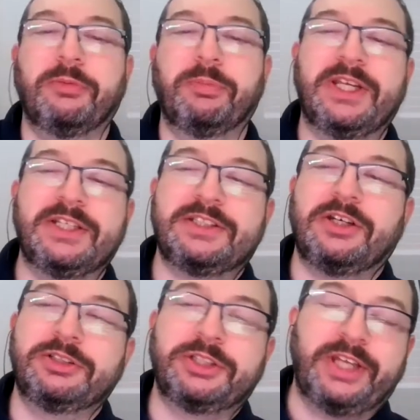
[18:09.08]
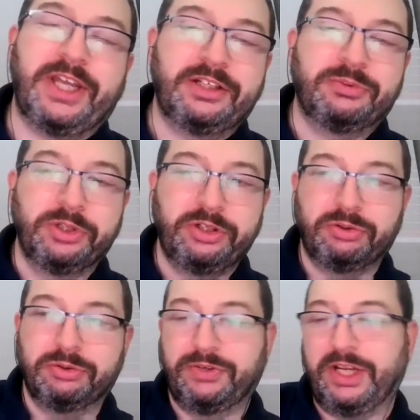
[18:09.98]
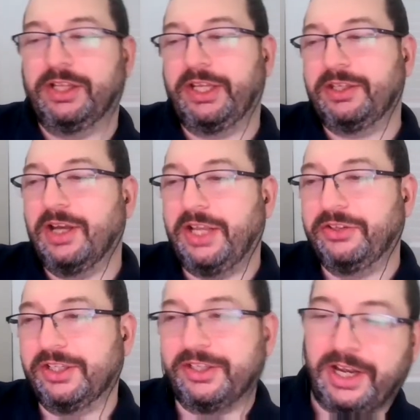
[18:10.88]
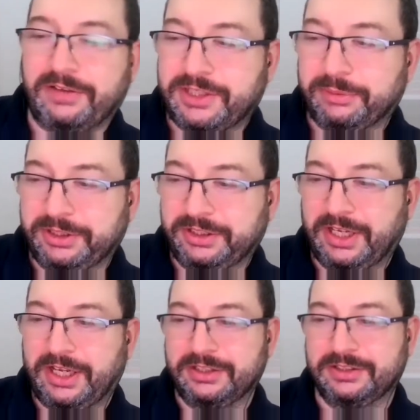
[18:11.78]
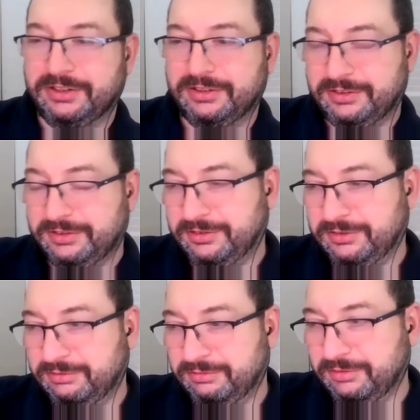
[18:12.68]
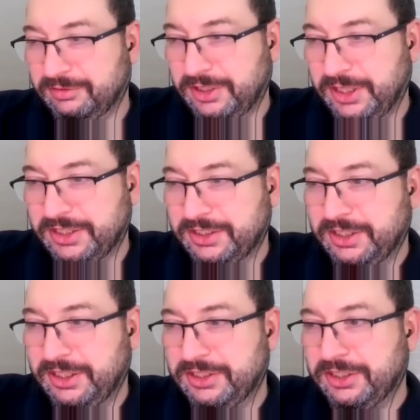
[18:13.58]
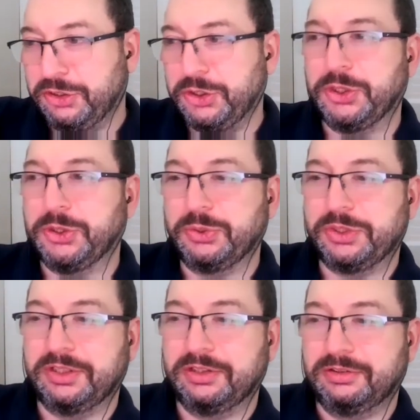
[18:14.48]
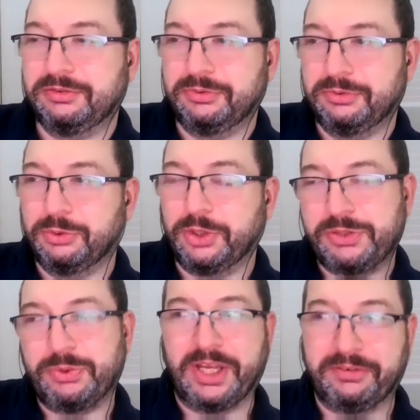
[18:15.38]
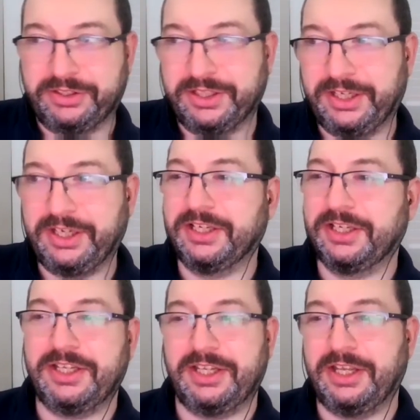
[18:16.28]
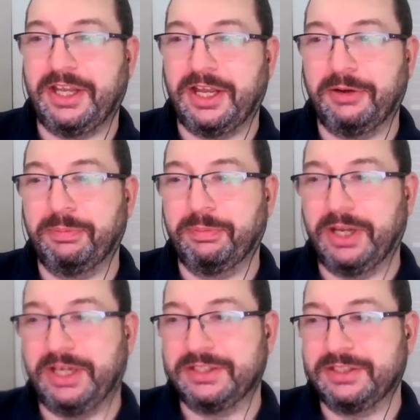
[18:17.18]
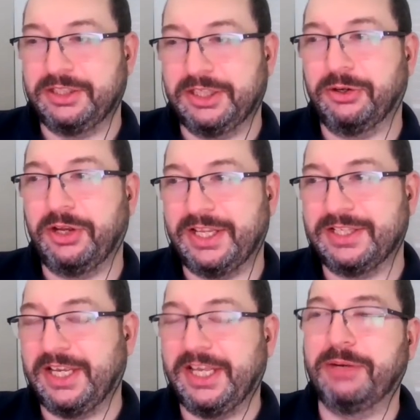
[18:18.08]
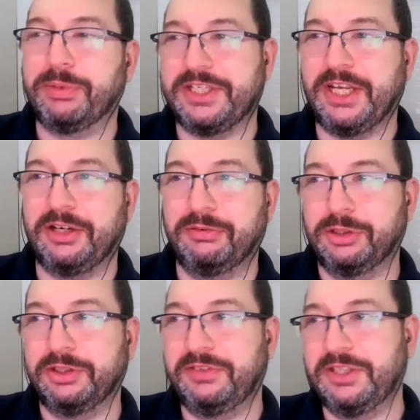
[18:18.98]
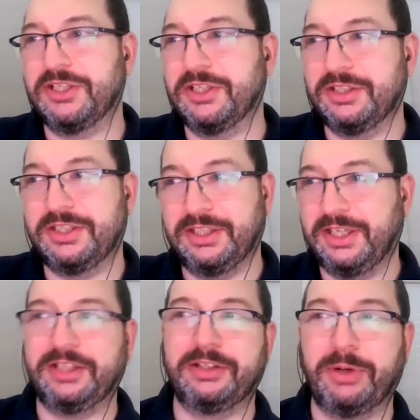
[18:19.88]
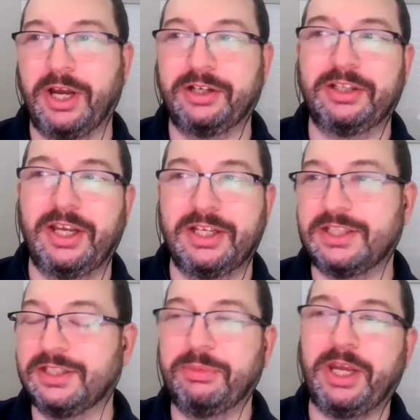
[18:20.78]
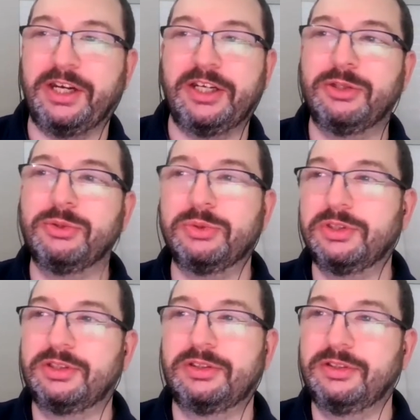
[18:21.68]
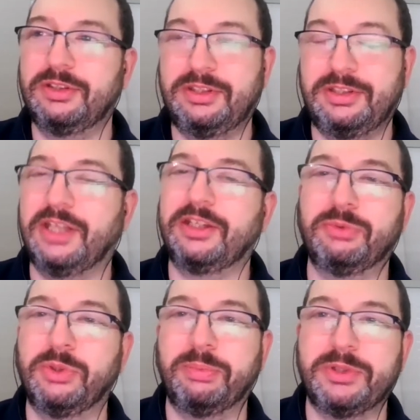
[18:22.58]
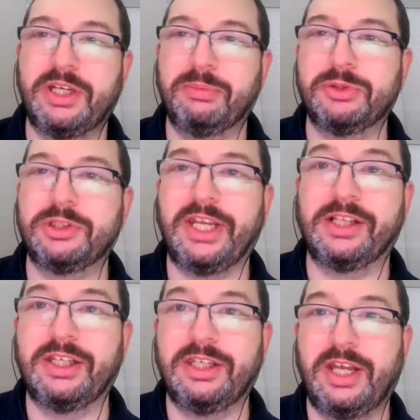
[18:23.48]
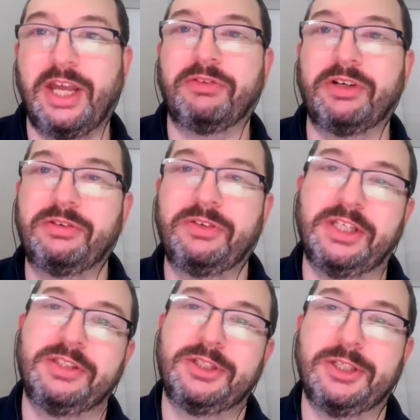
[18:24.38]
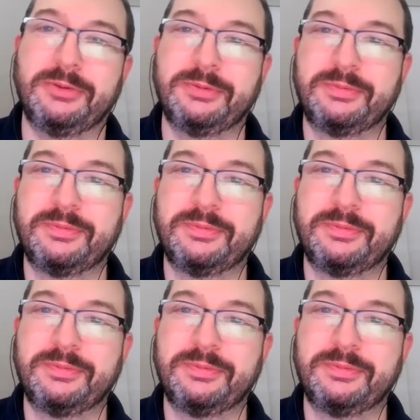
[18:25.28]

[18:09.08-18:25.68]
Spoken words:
but that's also the 80-20 rule, right? Like, I'd rather have something that is easy to use and works with everything, but has 80% of all the features that the other product has, because I'm not going to use the other 20% most likely ever, right? So.